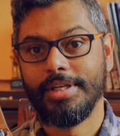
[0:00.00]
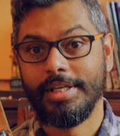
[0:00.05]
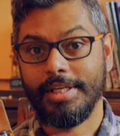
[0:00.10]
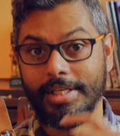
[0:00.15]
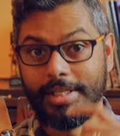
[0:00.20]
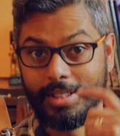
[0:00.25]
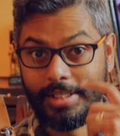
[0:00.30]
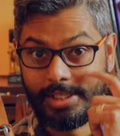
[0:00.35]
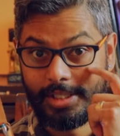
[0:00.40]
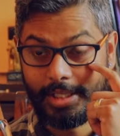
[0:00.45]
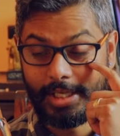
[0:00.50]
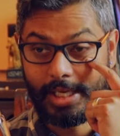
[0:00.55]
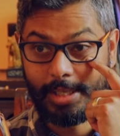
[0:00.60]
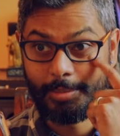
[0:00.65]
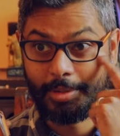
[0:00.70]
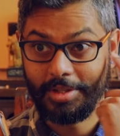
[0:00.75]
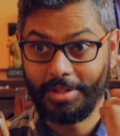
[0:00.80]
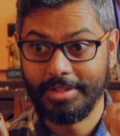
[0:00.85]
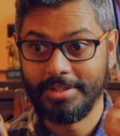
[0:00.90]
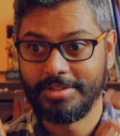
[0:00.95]
a
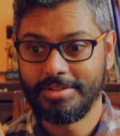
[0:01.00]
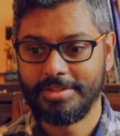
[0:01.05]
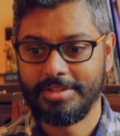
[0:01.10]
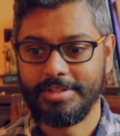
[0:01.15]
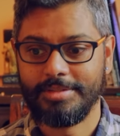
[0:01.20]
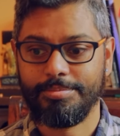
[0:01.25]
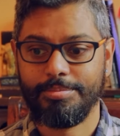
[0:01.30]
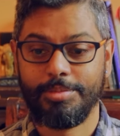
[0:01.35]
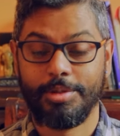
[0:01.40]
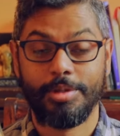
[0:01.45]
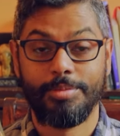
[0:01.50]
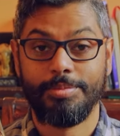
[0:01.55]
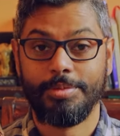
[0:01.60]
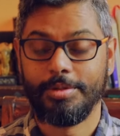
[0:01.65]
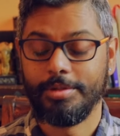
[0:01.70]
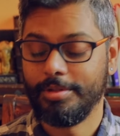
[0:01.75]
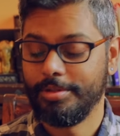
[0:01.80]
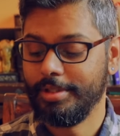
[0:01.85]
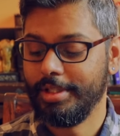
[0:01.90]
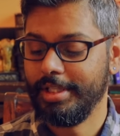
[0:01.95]
amethyst
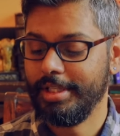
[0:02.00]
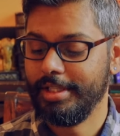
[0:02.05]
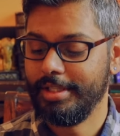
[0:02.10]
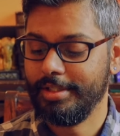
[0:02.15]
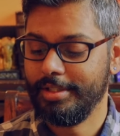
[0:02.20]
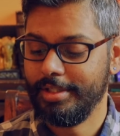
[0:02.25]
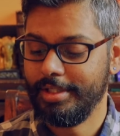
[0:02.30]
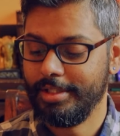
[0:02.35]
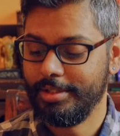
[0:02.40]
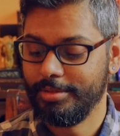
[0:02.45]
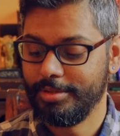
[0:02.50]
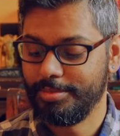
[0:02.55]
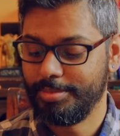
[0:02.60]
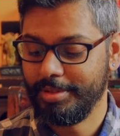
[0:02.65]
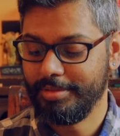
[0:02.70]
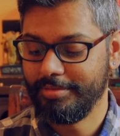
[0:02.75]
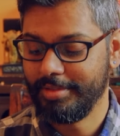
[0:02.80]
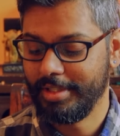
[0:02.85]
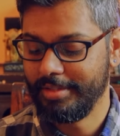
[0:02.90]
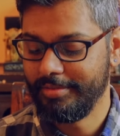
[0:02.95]
purple, and the
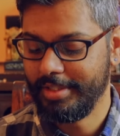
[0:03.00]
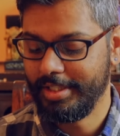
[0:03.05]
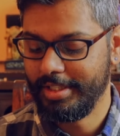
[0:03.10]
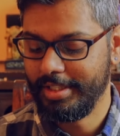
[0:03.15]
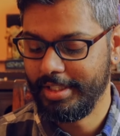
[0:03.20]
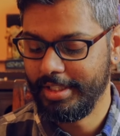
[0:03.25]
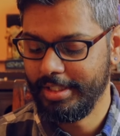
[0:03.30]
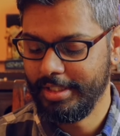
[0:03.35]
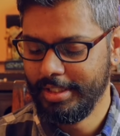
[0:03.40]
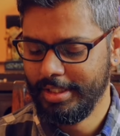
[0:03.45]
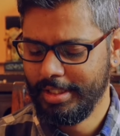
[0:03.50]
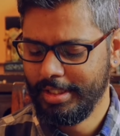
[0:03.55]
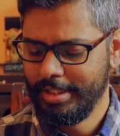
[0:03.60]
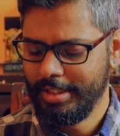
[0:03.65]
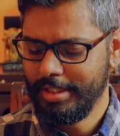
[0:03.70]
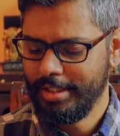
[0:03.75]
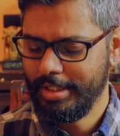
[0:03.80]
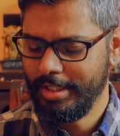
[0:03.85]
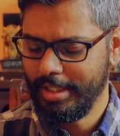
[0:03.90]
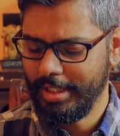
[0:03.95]
TWSBI 580
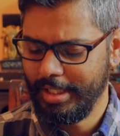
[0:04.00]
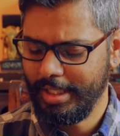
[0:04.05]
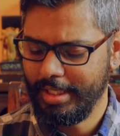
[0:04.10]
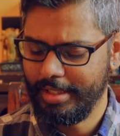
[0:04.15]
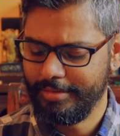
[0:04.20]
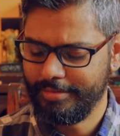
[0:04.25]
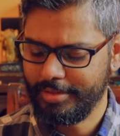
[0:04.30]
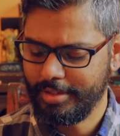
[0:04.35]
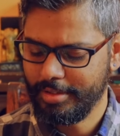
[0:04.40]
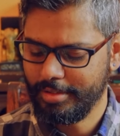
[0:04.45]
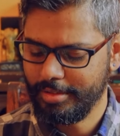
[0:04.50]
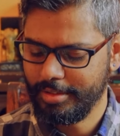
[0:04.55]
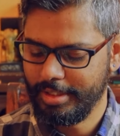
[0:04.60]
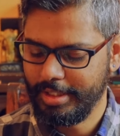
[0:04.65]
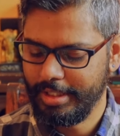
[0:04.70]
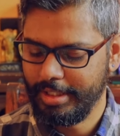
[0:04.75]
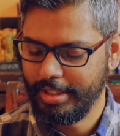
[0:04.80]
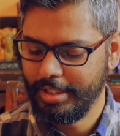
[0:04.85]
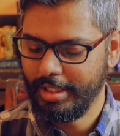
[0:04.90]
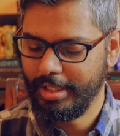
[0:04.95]
I have
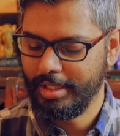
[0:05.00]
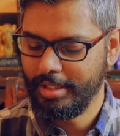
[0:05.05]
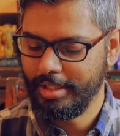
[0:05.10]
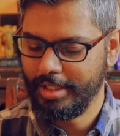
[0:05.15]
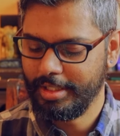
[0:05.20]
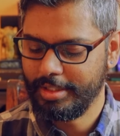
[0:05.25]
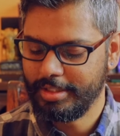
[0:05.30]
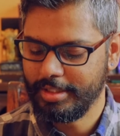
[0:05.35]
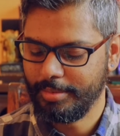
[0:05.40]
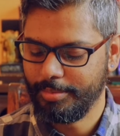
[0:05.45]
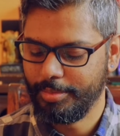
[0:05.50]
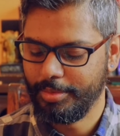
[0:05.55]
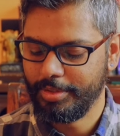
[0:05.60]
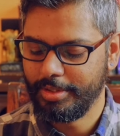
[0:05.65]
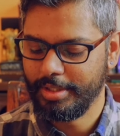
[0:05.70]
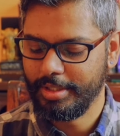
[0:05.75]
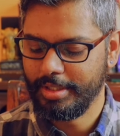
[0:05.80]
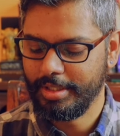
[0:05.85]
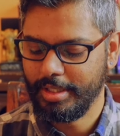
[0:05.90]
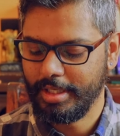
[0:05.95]
currently inked up
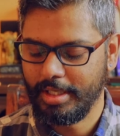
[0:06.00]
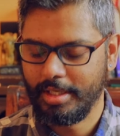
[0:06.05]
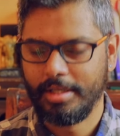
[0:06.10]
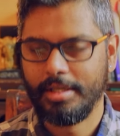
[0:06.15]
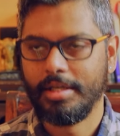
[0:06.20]
with an